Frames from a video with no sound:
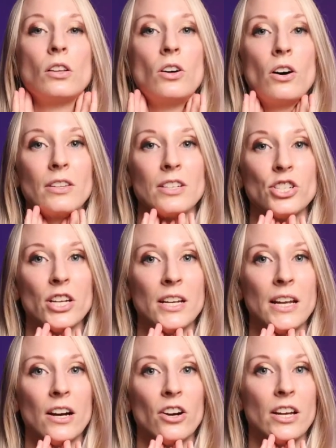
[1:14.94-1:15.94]
along the
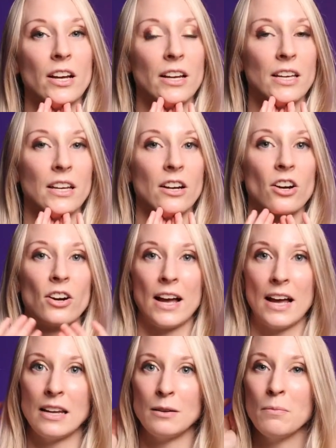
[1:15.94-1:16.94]
chin area here
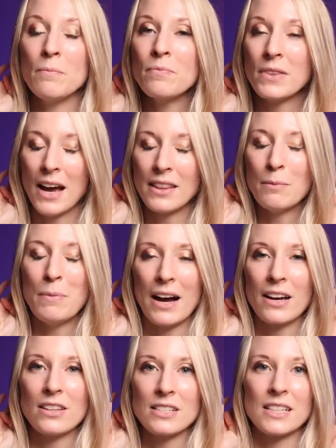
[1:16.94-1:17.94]
and at the
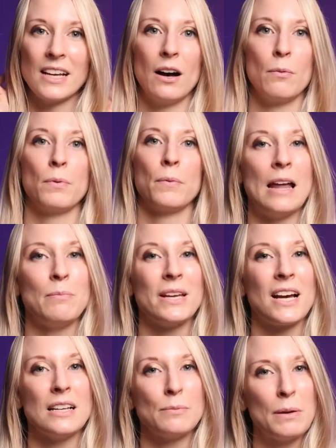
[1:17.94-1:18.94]
back of the scalp. And
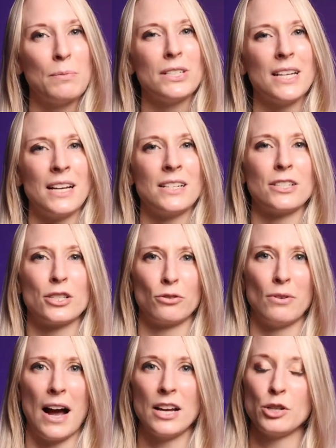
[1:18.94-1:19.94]
because people tend to
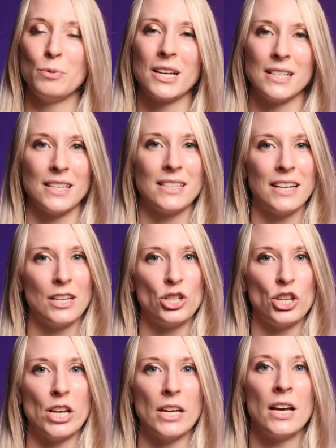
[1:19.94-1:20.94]
scratch because it's
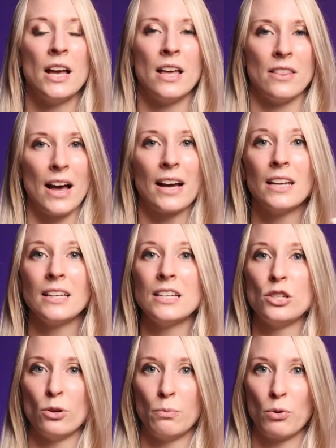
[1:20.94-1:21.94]
itchy, that can
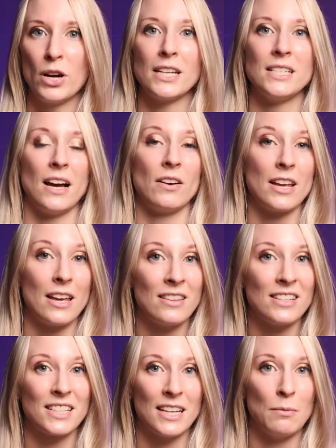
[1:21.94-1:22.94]
lead to a breakdown in
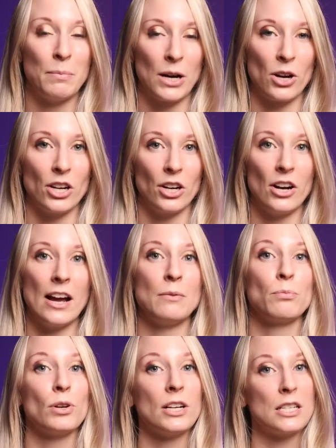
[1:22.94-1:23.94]
the skin barrier
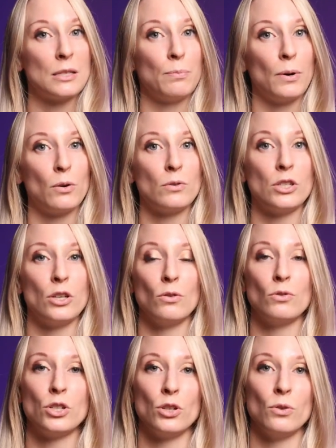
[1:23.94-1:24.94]
and predispose
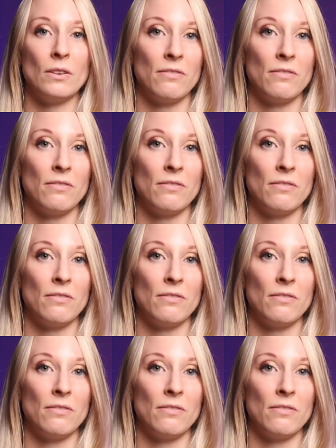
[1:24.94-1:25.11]
you to